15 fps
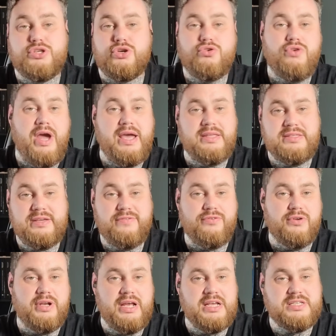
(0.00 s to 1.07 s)
to create
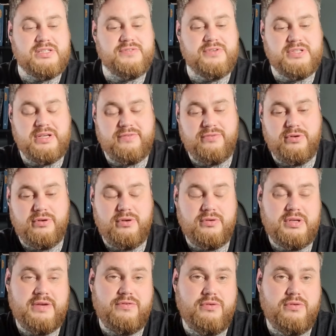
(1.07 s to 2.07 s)
different lists for different